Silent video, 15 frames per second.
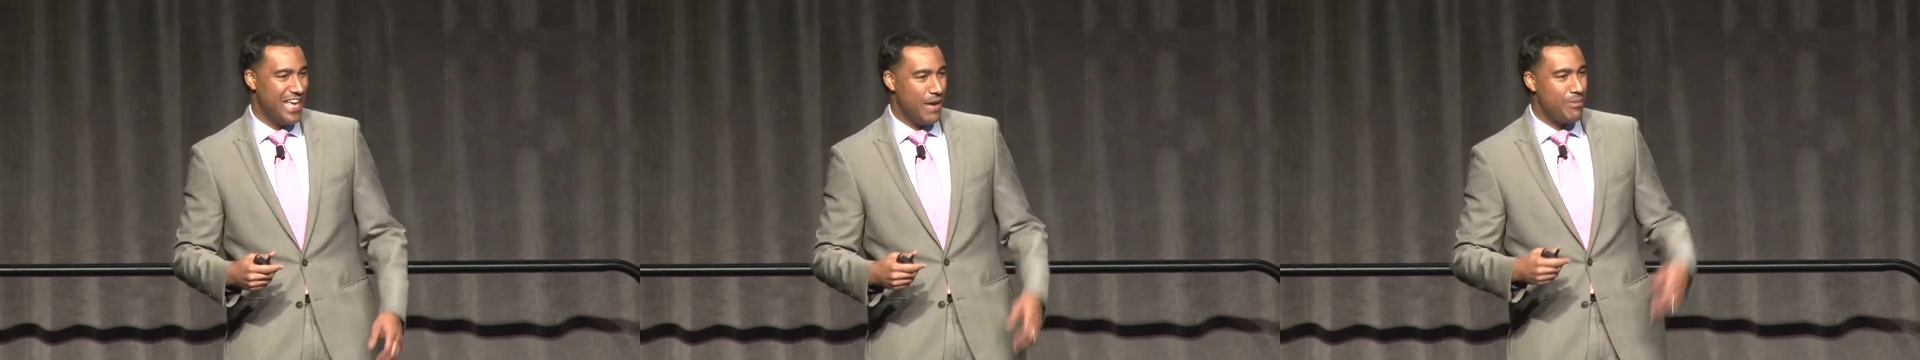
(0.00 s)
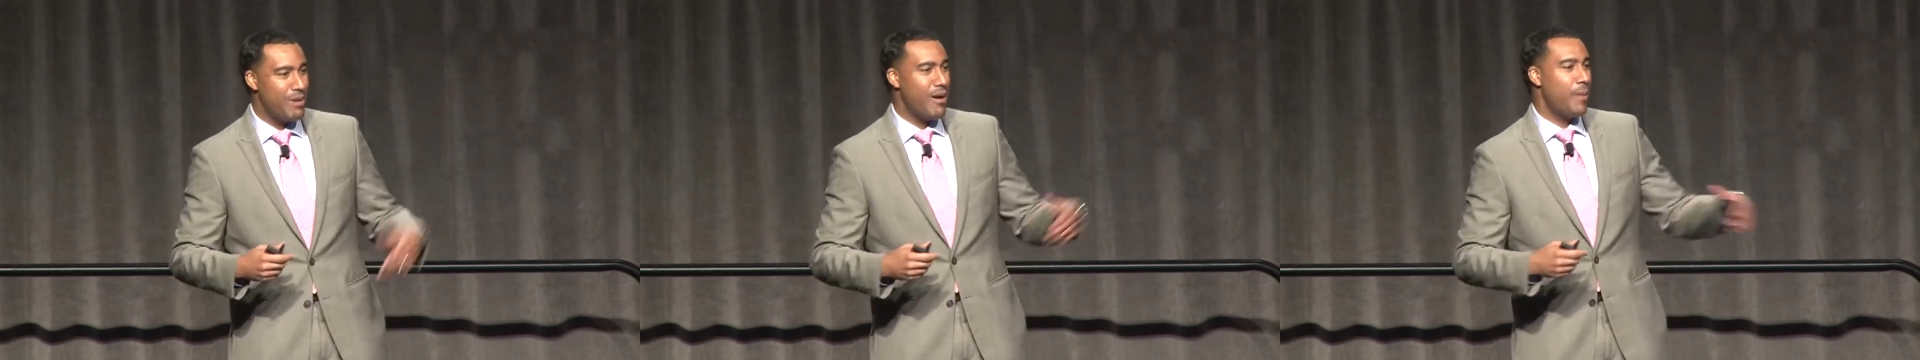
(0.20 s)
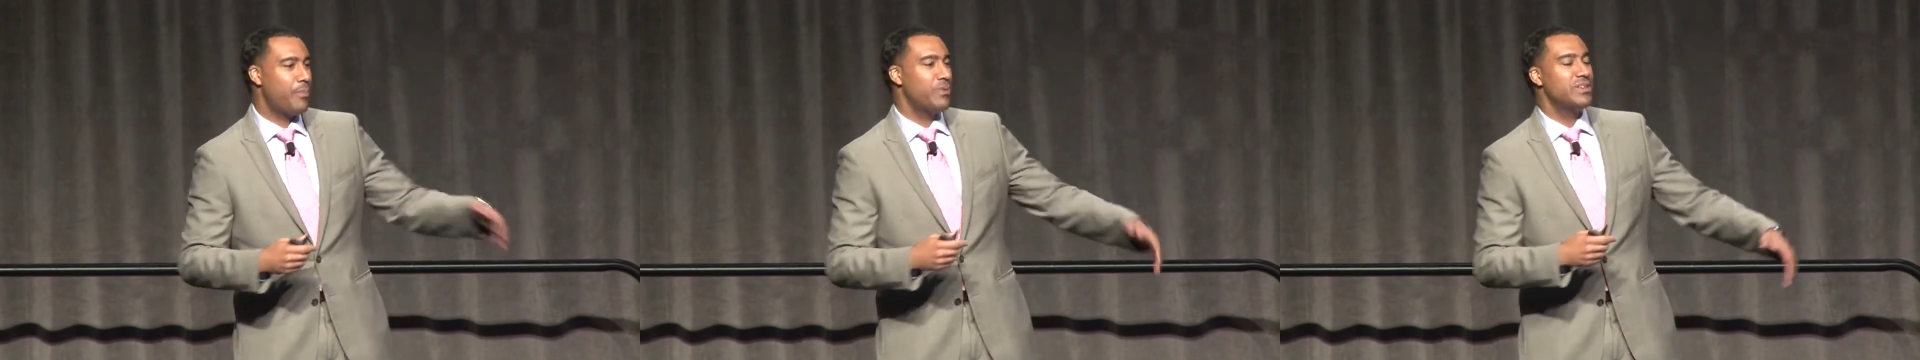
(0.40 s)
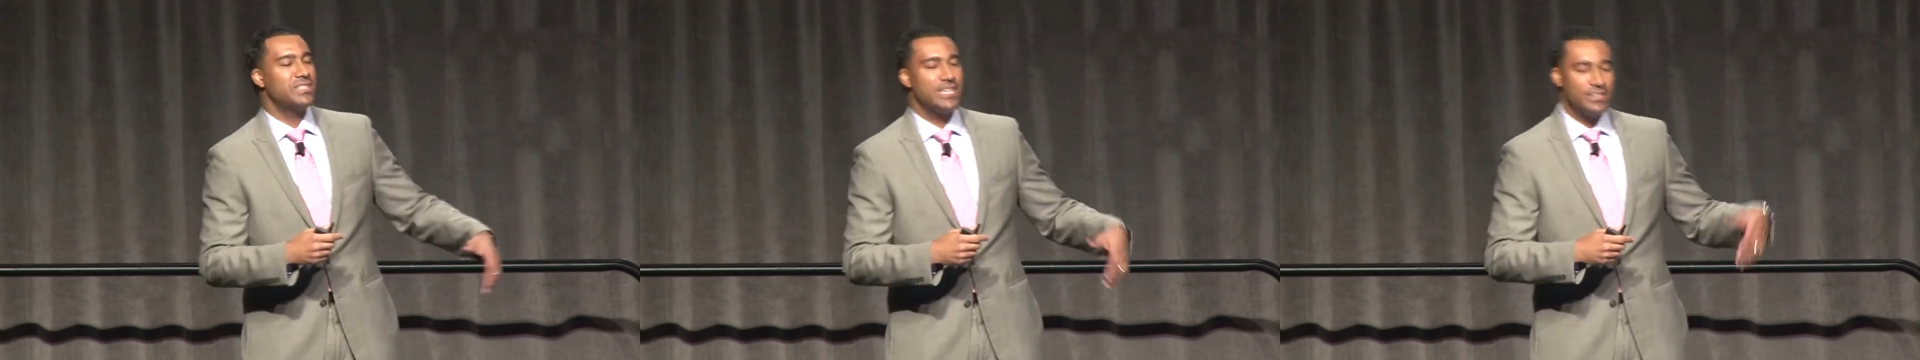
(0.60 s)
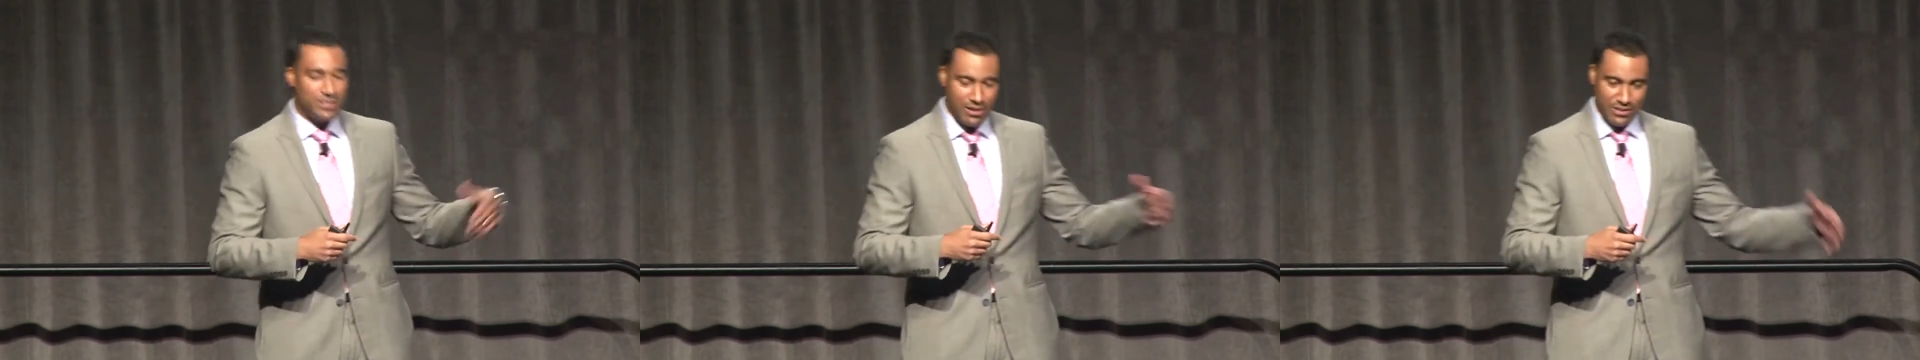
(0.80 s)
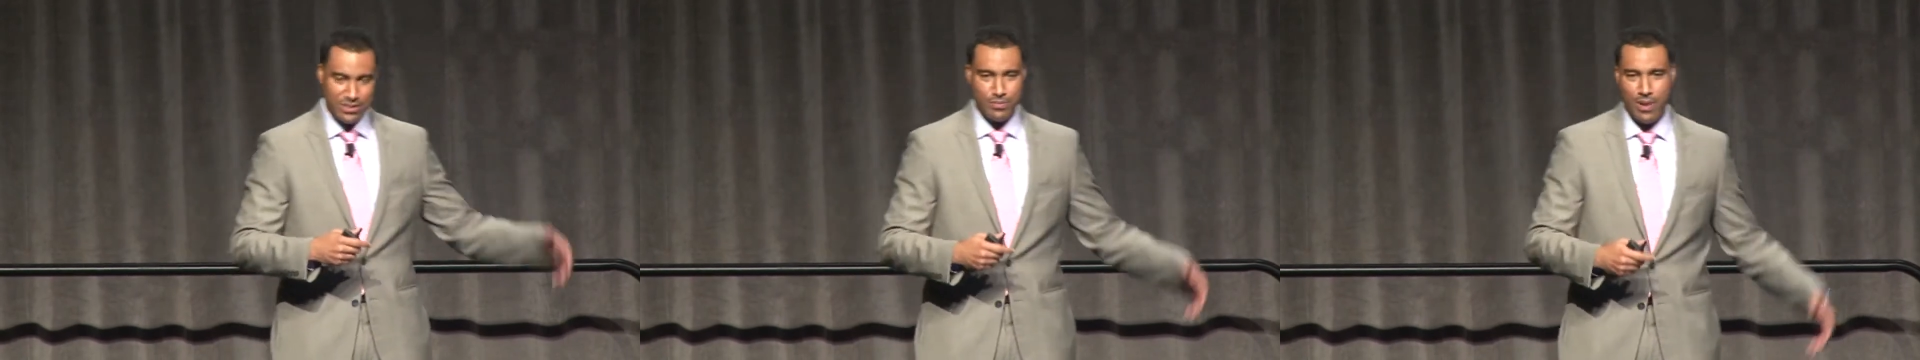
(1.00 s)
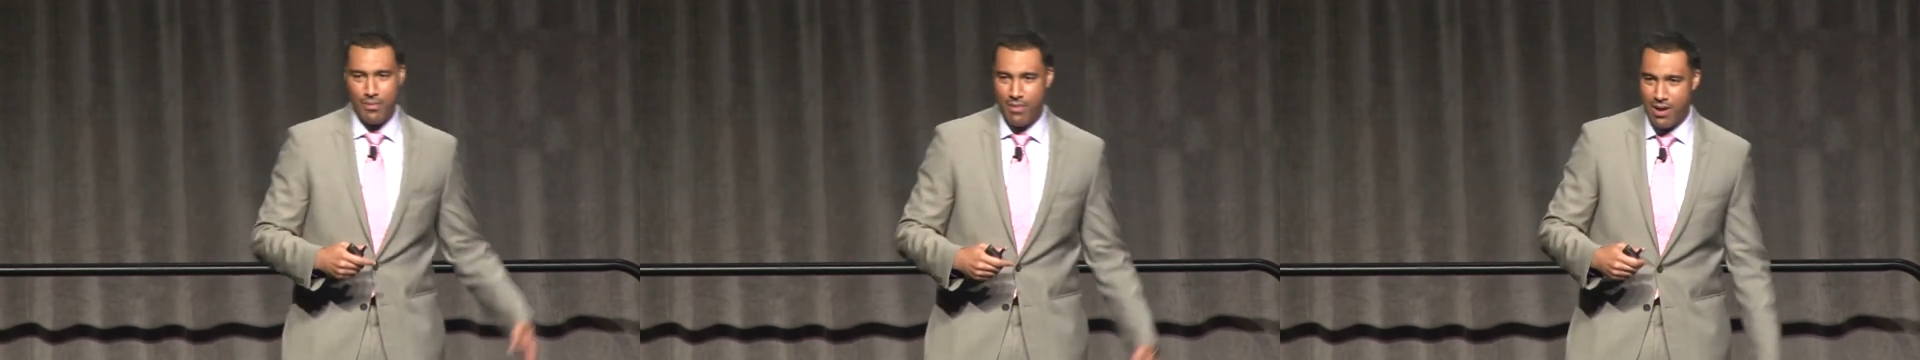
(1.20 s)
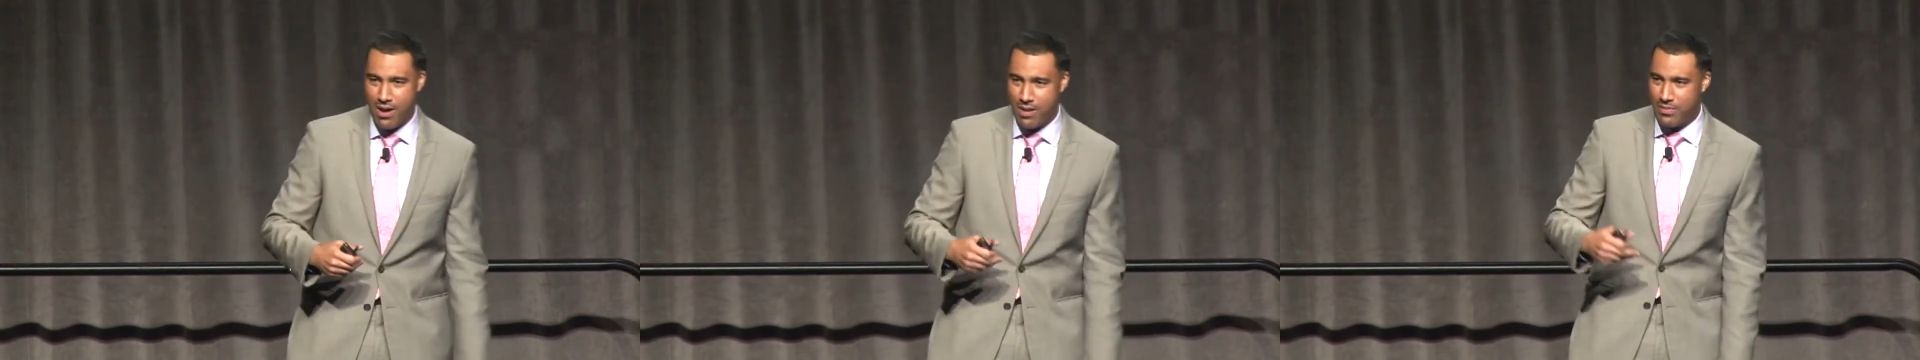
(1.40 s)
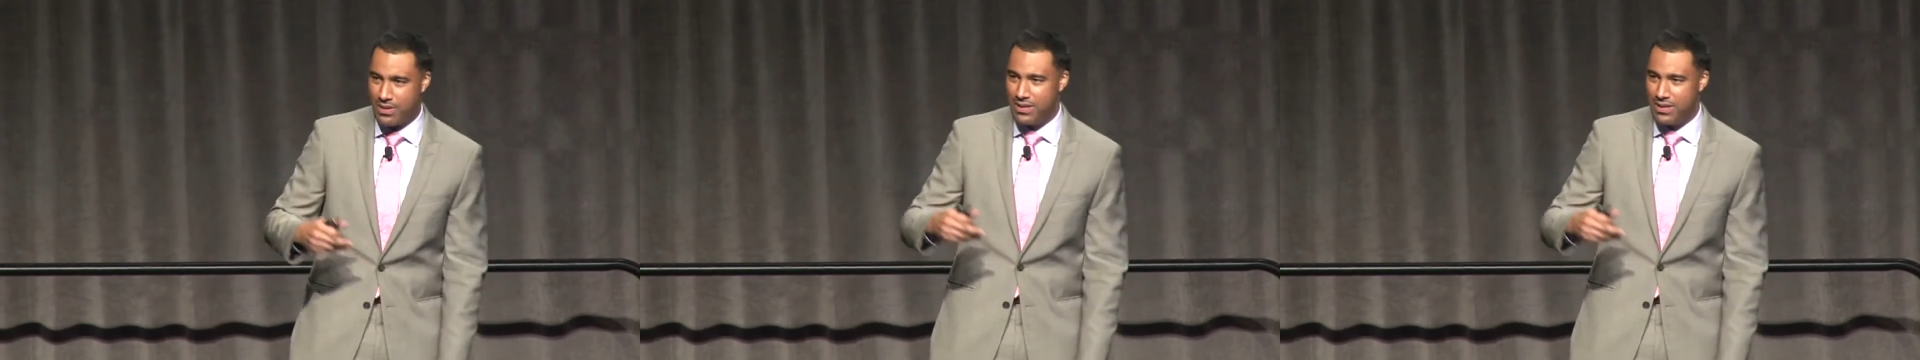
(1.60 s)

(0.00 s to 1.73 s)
I mean, I appreciate you talking to my mom,